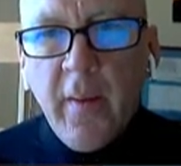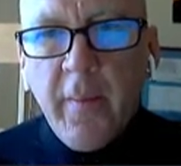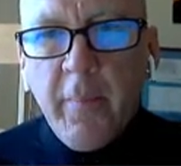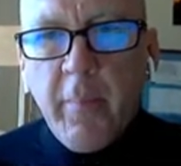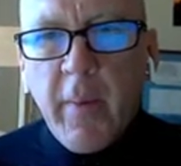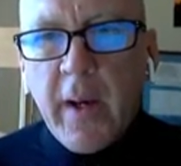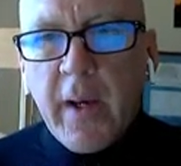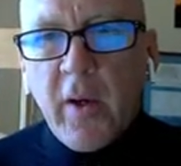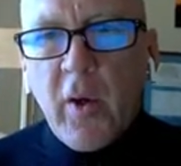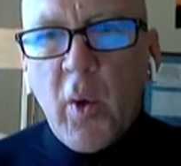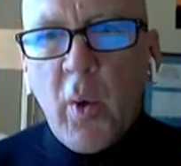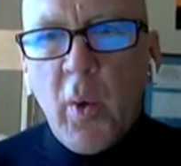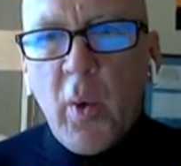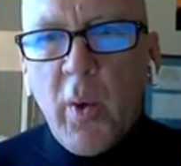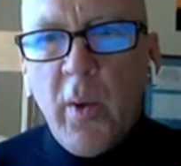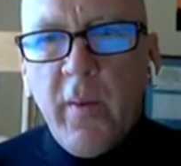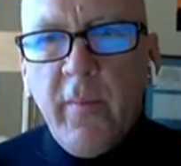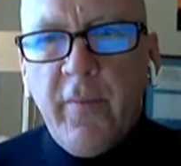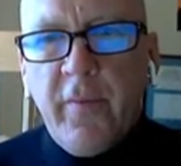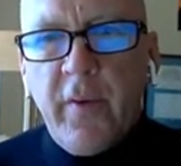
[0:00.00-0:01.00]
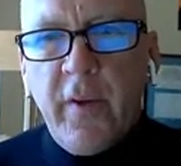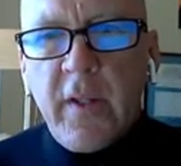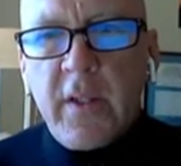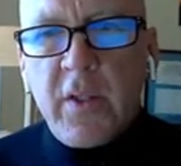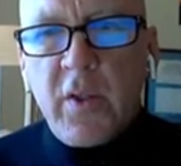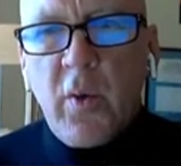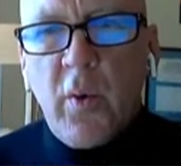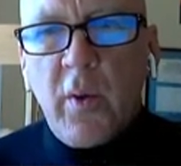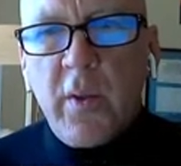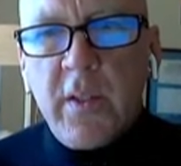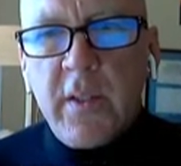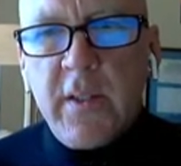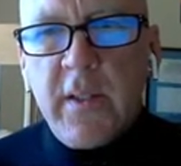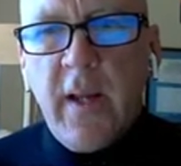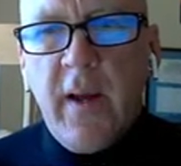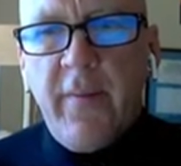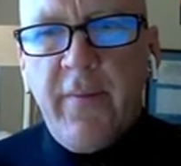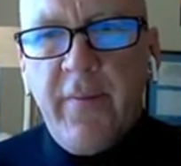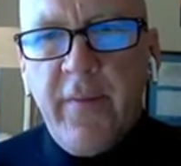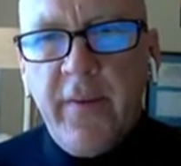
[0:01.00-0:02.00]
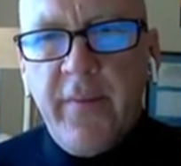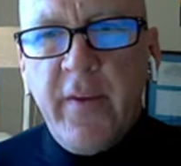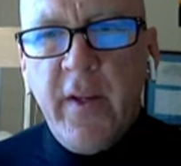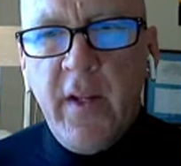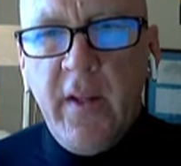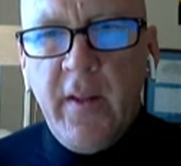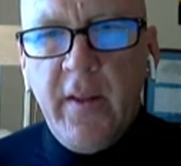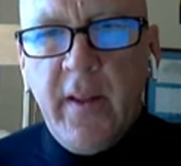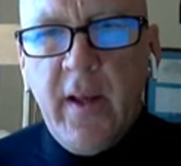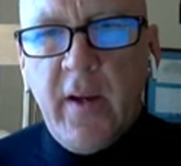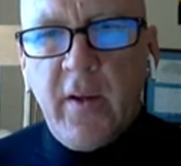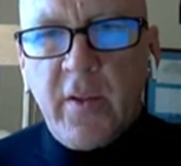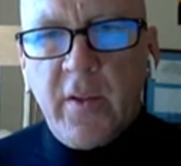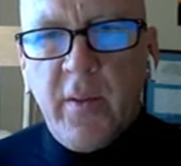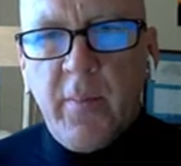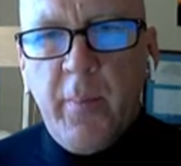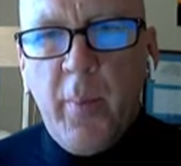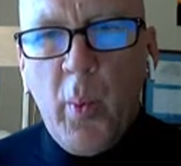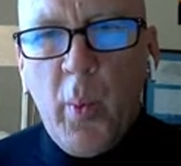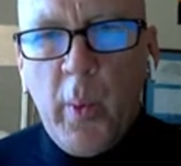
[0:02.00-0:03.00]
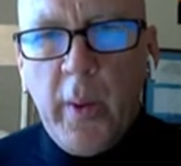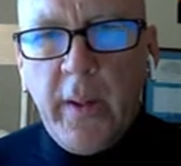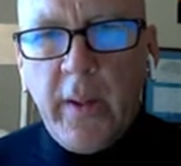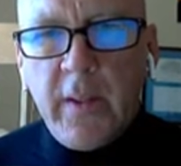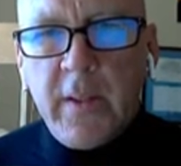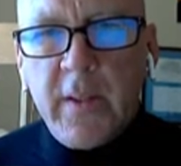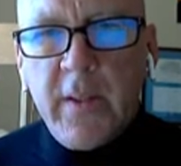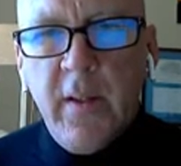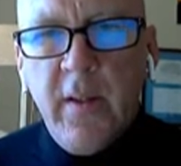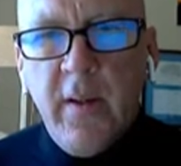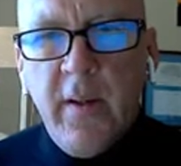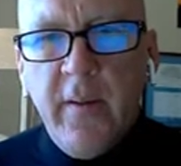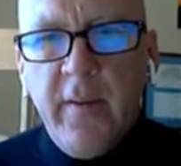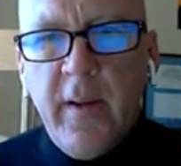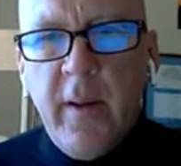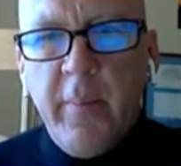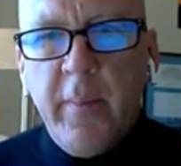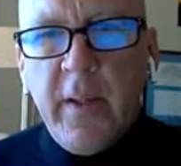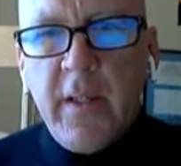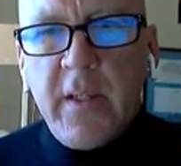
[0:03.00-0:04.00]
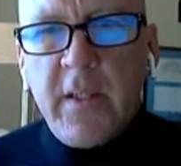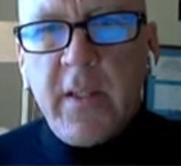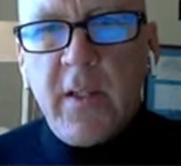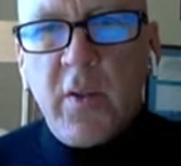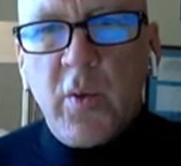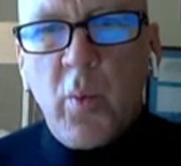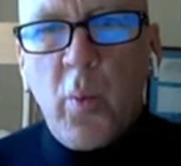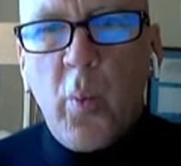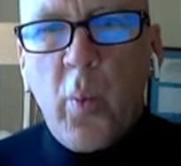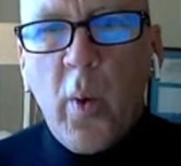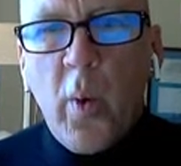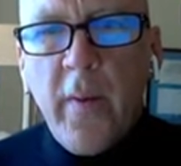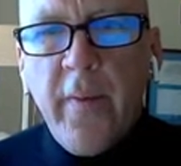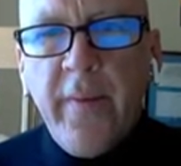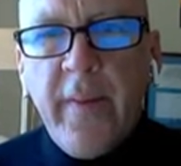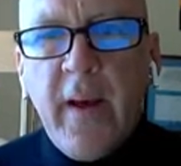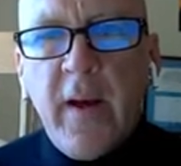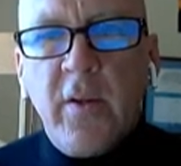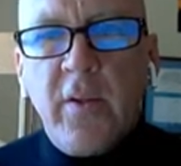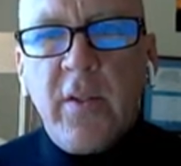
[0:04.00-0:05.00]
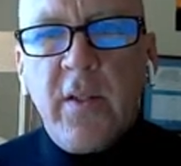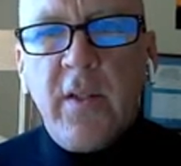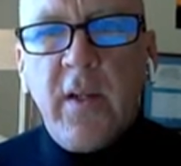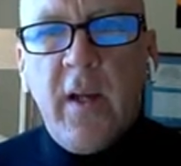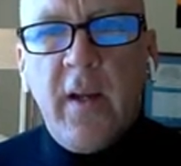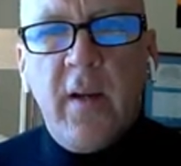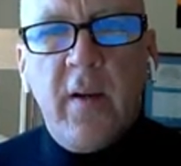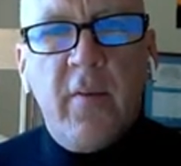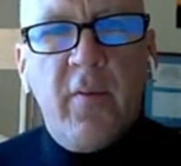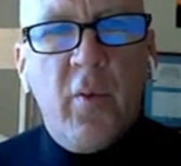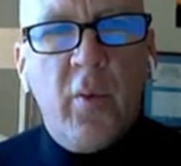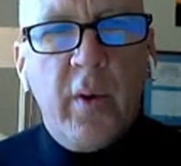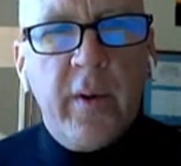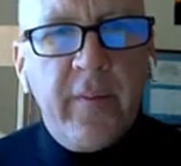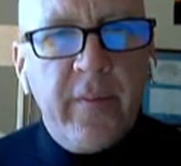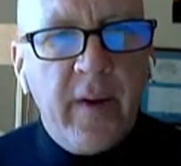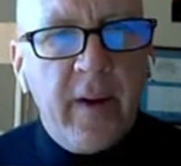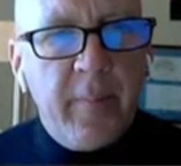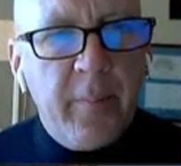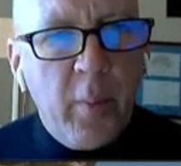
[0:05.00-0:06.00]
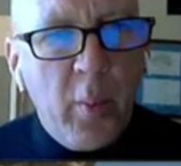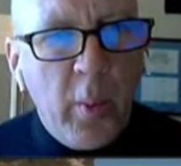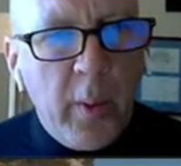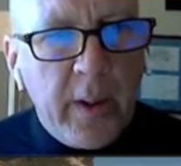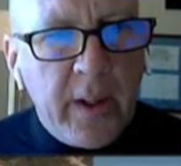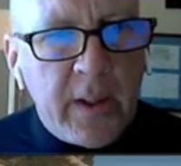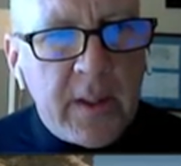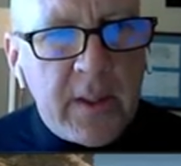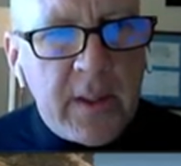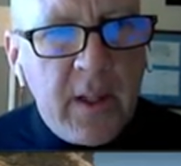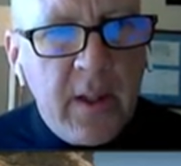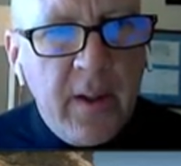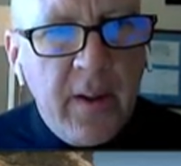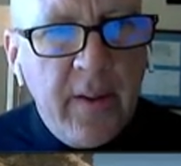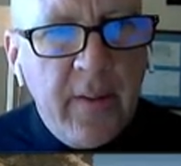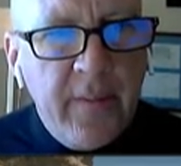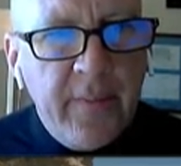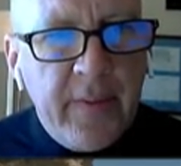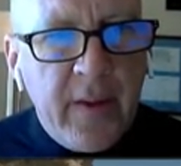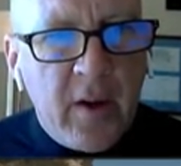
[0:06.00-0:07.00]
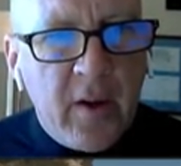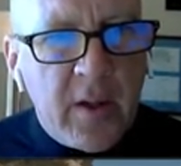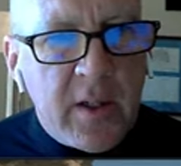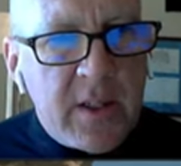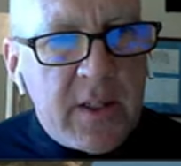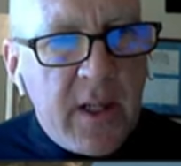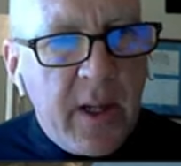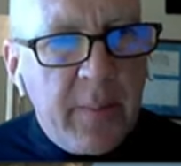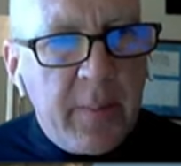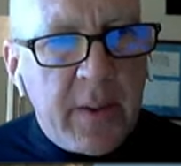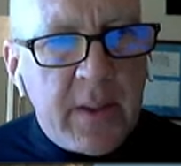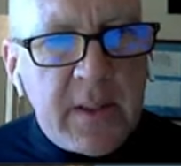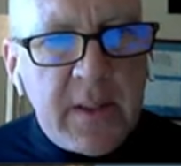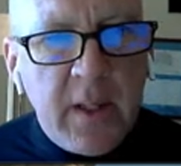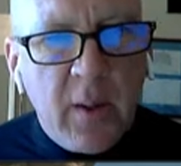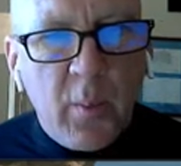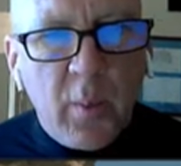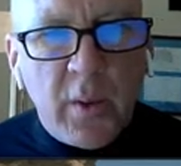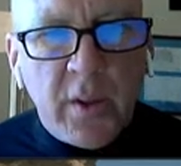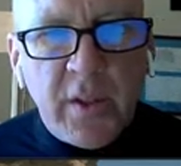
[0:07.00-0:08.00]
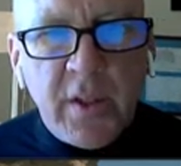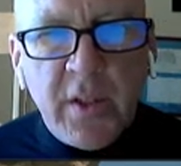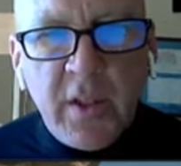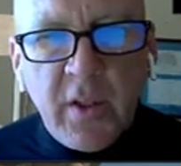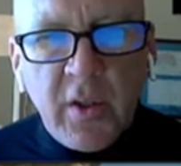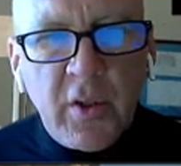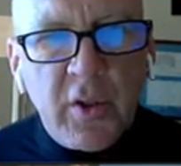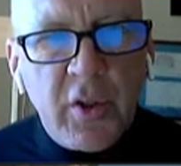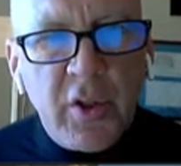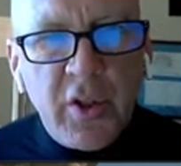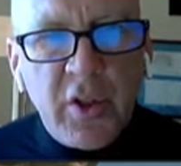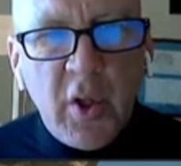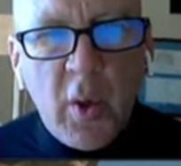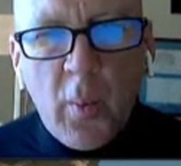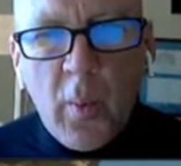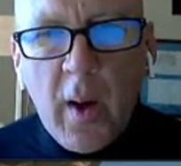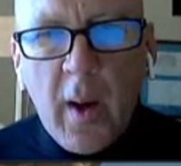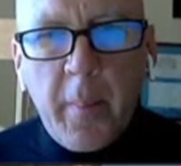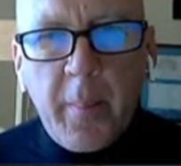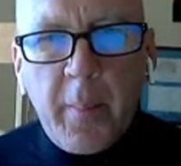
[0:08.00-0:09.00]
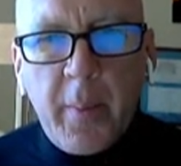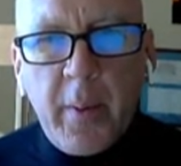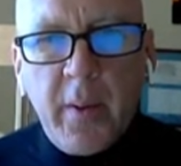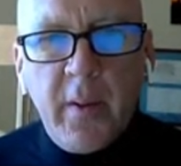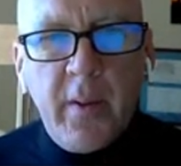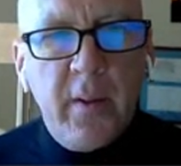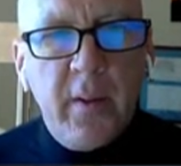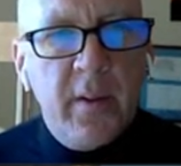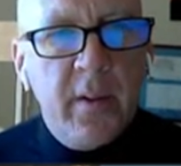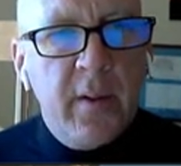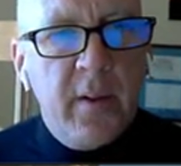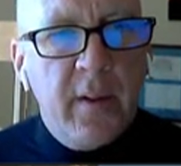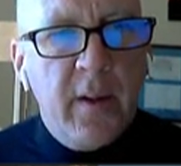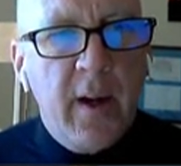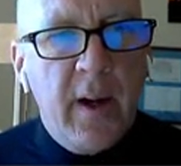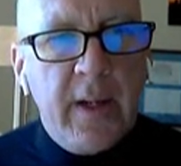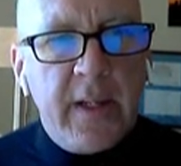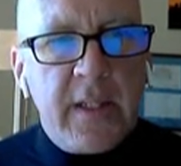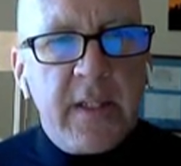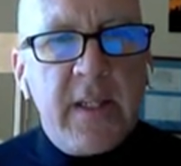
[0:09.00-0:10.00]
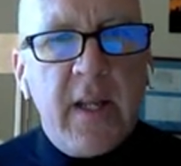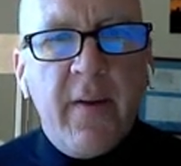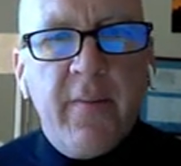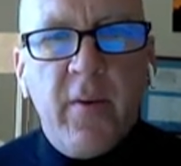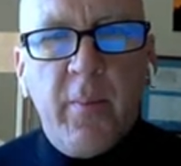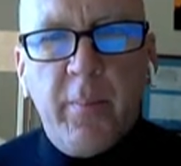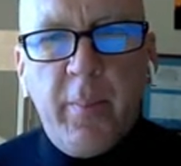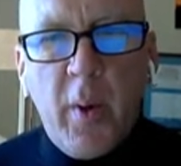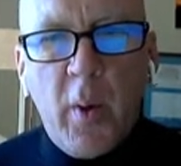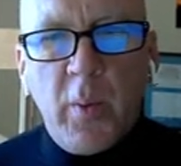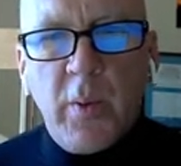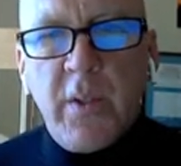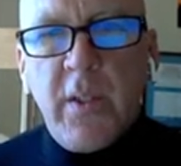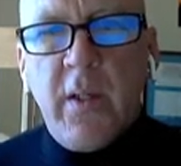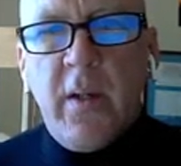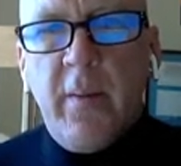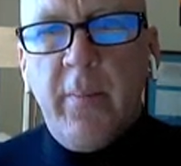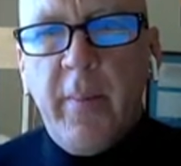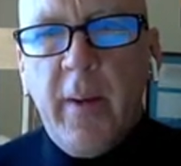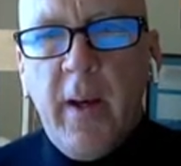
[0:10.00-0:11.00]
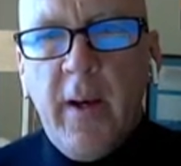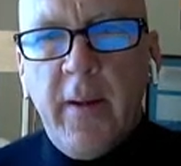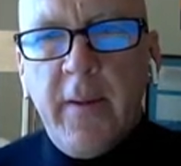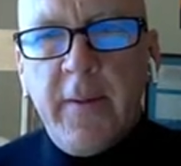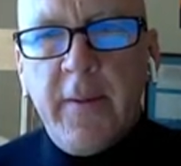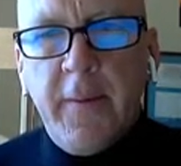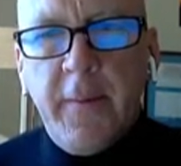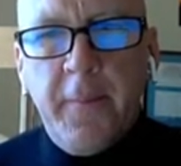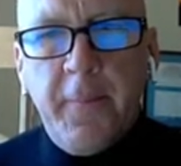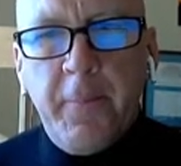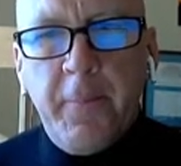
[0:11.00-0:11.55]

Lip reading: My goal for this course is to have 15,000 points. That means there's 1,945 points that are assignments that will still show up. I just haven't posted them yet.